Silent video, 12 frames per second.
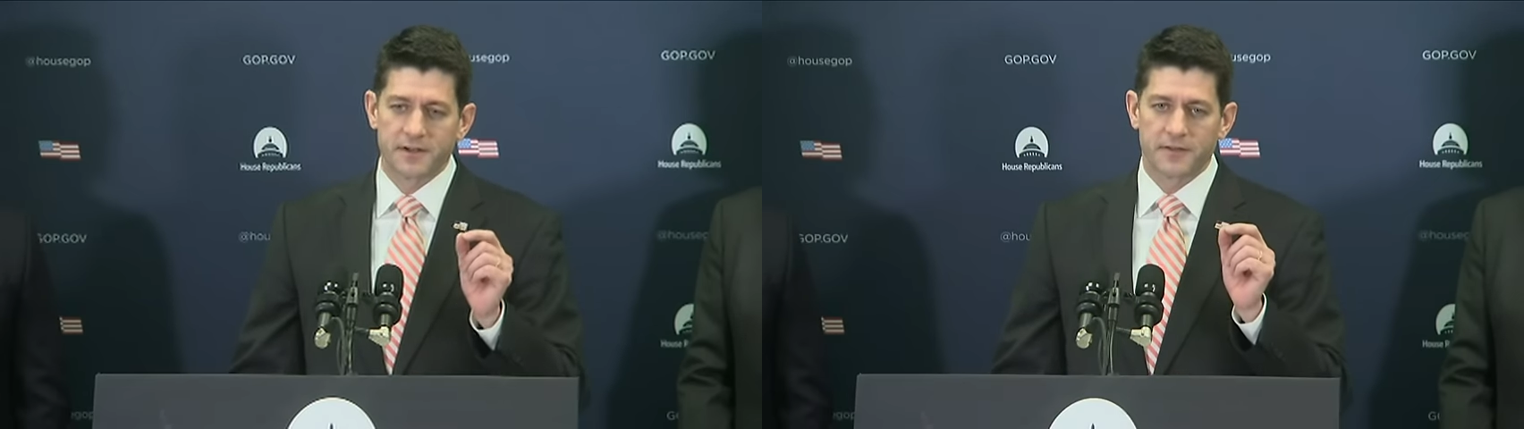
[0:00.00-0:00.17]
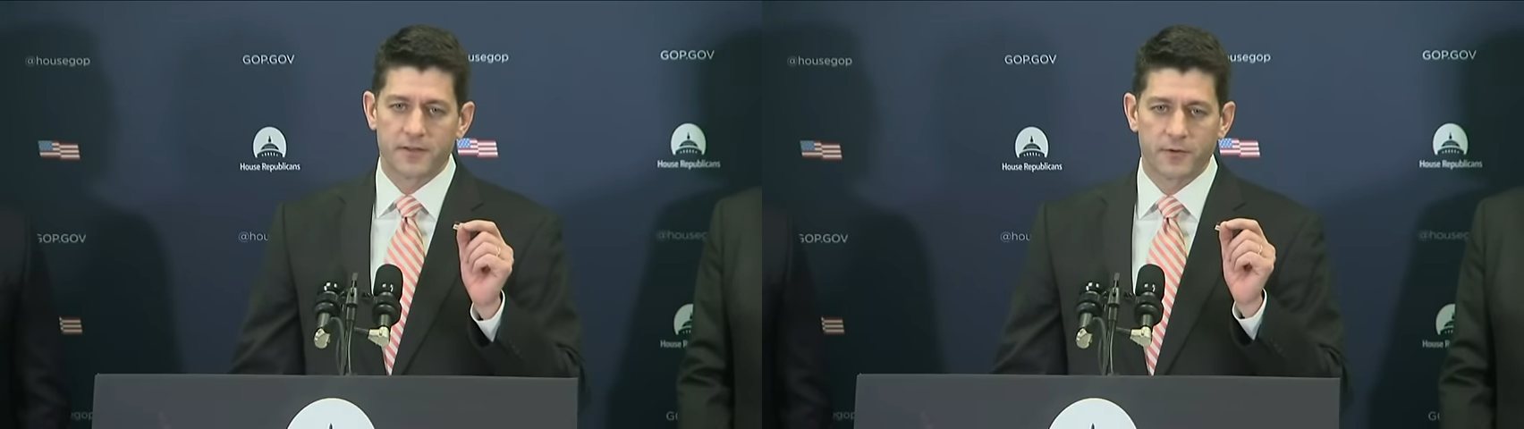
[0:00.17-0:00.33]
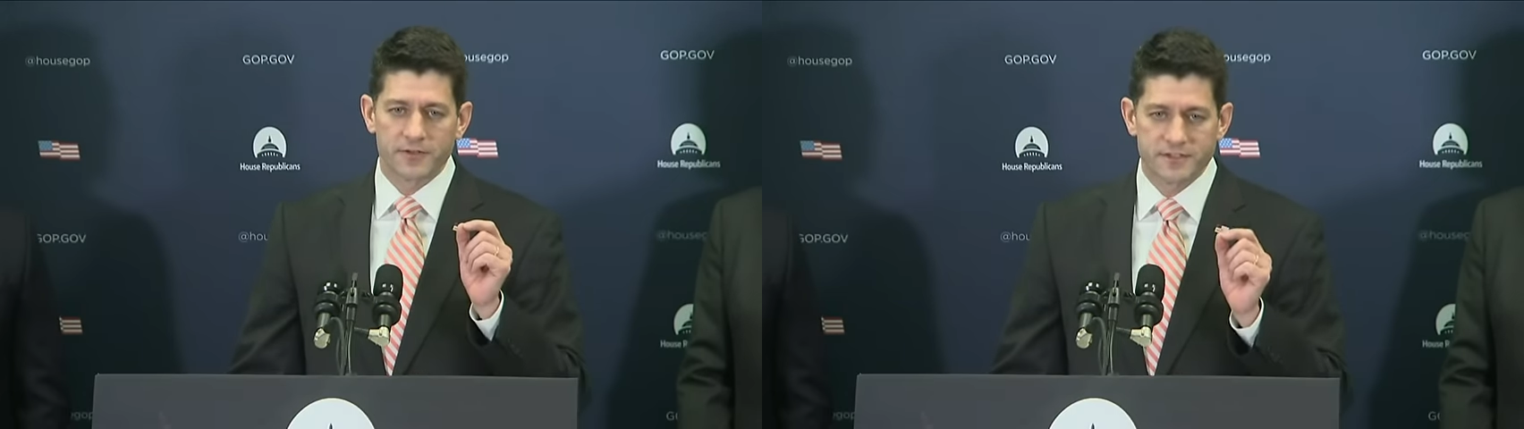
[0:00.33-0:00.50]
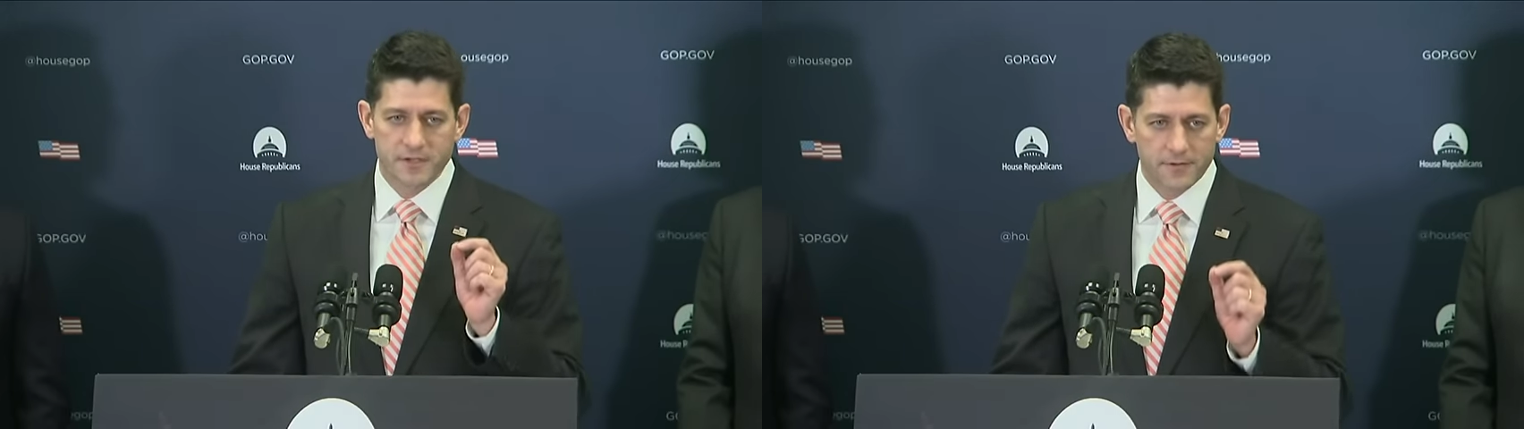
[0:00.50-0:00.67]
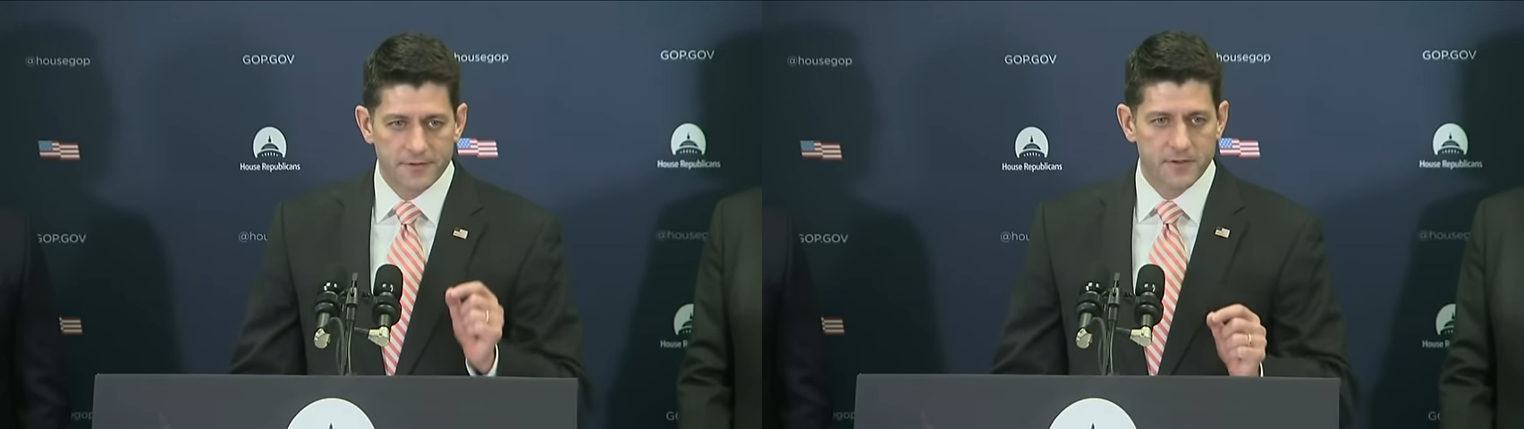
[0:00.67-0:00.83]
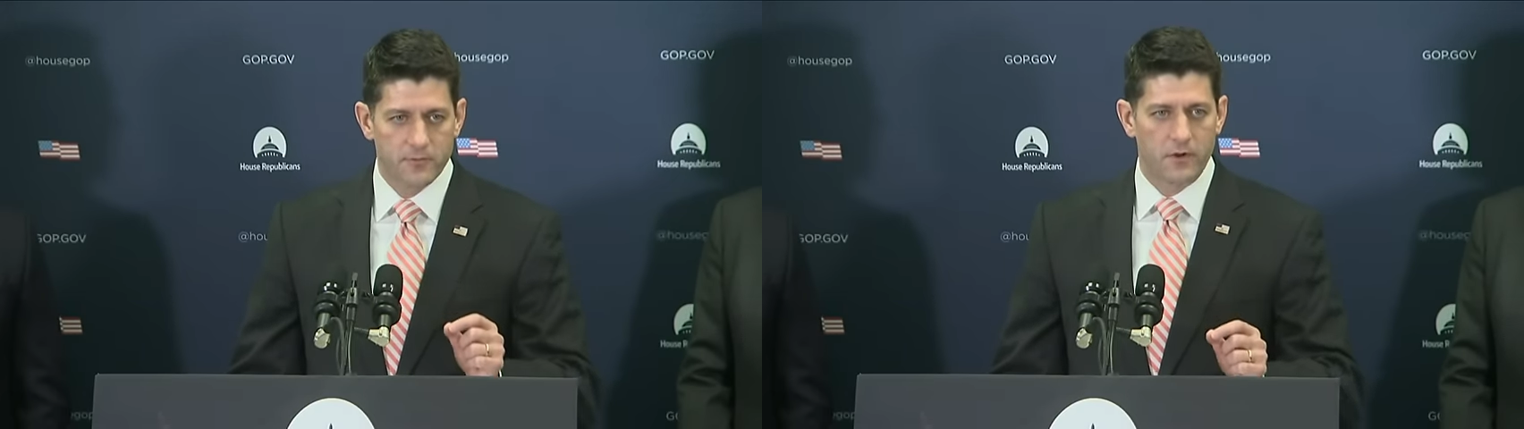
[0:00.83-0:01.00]
There is
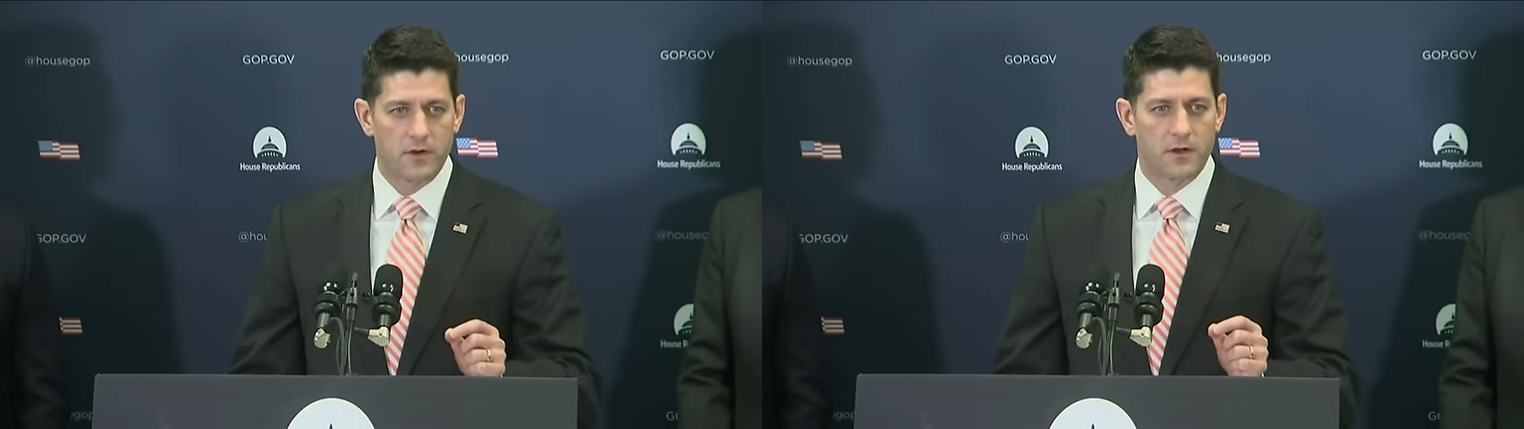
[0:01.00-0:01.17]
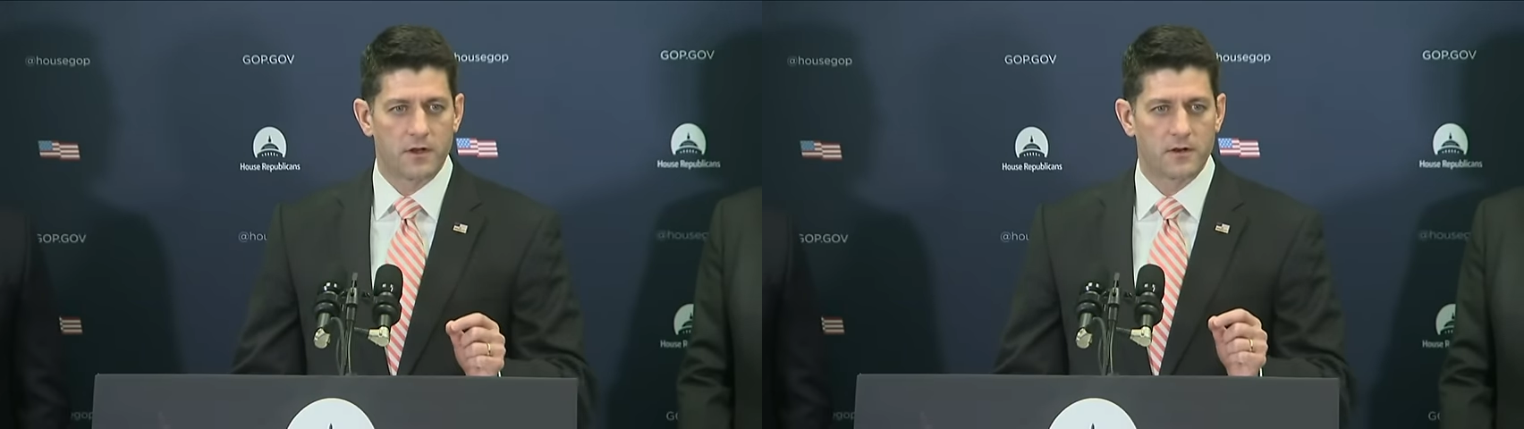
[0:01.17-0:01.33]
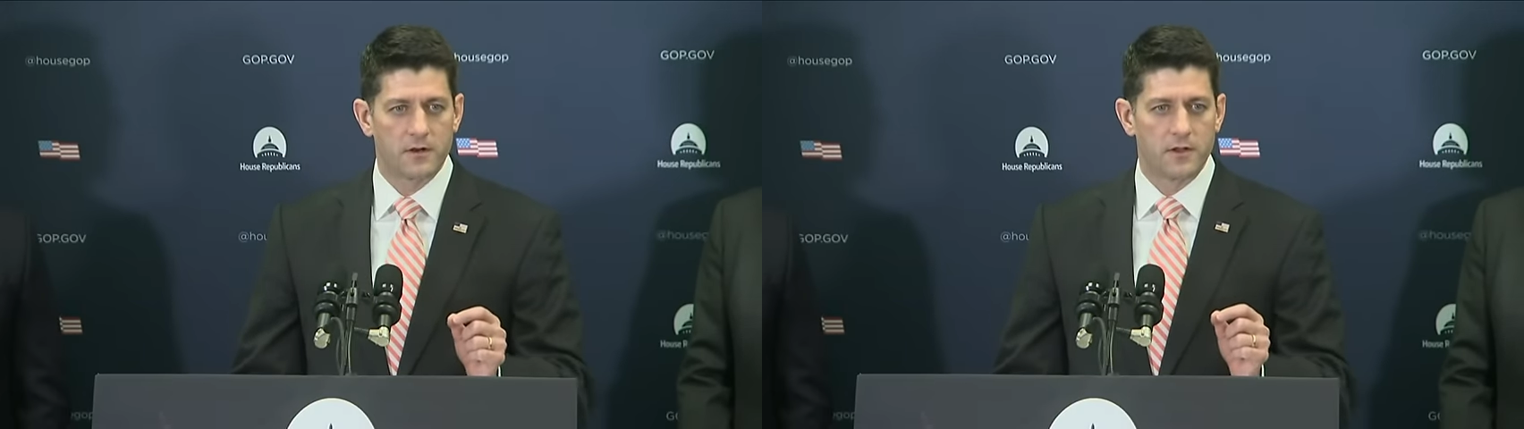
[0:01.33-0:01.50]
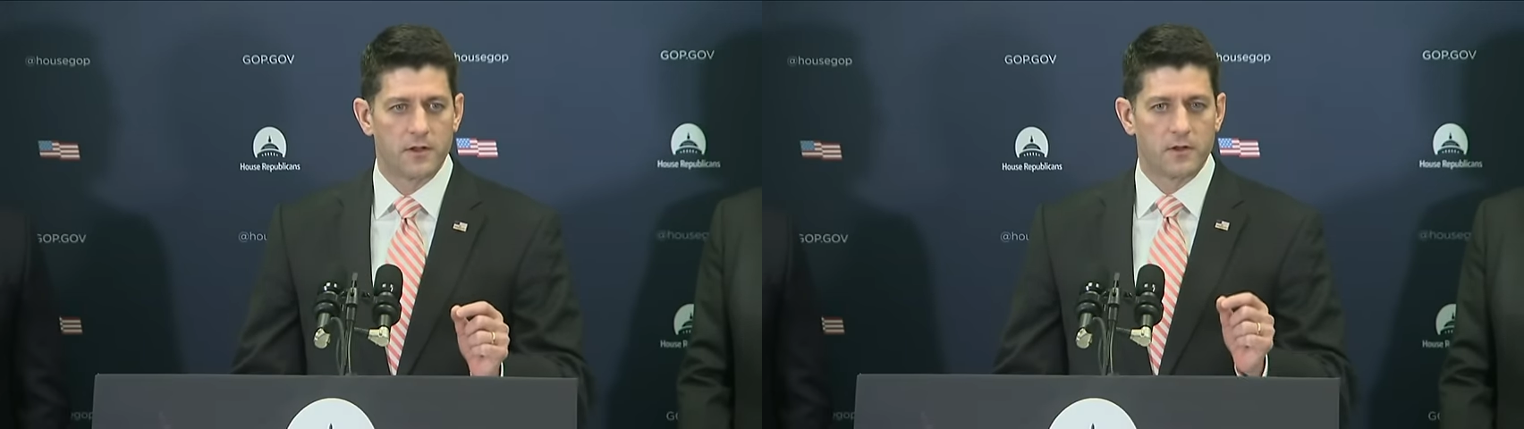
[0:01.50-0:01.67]
nothing wrong